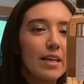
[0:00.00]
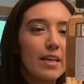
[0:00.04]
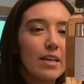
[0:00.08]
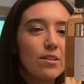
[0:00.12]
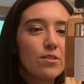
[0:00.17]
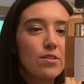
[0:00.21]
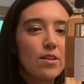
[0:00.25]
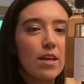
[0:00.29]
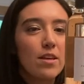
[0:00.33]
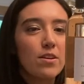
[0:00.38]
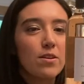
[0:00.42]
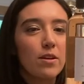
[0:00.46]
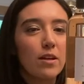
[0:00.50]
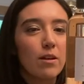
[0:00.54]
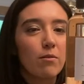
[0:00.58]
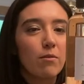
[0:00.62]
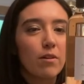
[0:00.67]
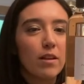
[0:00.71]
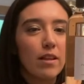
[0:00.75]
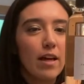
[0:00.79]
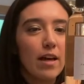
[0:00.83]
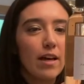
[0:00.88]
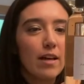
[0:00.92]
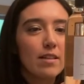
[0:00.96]
so that you can
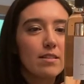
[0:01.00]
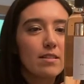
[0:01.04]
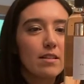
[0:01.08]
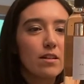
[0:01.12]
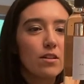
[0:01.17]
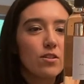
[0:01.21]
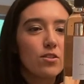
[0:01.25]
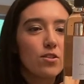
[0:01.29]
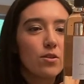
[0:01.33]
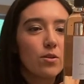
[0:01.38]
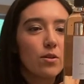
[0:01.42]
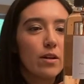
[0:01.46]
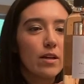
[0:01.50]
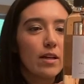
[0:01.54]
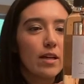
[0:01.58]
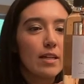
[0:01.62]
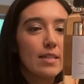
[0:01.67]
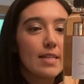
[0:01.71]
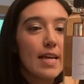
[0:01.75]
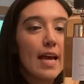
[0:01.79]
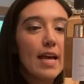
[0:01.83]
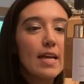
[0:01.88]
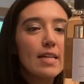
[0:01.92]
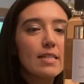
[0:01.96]
relax and enjoy a
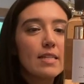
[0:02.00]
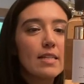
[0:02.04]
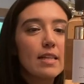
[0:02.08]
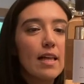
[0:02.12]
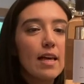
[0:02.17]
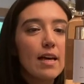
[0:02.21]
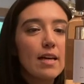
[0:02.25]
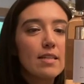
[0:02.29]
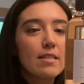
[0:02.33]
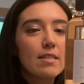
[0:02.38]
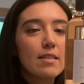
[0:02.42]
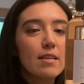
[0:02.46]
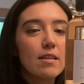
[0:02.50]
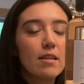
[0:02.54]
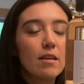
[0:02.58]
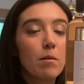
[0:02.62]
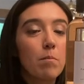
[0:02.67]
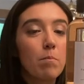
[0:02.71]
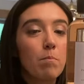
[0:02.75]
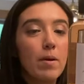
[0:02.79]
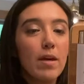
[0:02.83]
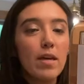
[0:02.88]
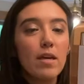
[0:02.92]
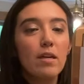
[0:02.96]
tantalizing
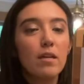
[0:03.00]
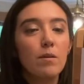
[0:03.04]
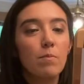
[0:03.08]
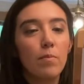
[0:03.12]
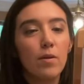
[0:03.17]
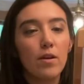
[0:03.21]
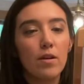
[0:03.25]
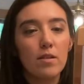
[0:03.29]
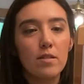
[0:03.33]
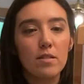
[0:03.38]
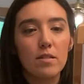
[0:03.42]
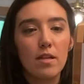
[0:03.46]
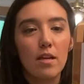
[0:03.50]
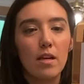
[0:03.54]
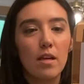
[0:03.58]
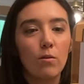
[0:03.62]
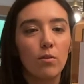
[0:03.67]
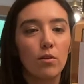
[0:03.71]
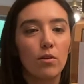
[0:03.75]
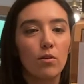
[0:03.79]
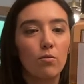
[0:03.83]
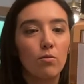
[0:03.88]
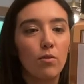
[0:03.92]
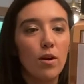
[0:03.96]
pink bursting
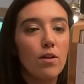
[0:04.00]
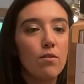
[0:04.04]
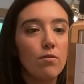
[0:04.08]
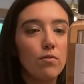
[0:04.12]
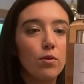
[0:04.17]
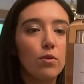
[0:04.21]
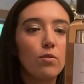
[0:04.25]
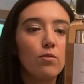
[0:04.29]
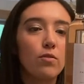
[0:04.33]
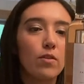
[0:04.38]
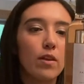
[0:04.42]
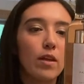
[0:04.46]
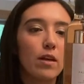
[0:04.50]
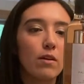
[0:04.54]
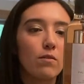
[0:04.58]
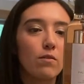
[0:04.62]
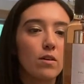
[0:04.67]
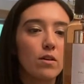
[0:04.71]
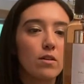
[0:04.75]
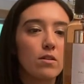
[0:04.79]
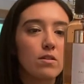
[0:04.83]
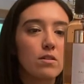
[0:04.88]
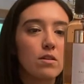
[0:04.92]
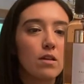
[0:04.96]
with red fruit
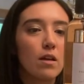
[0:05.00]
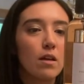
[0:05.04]
flavors,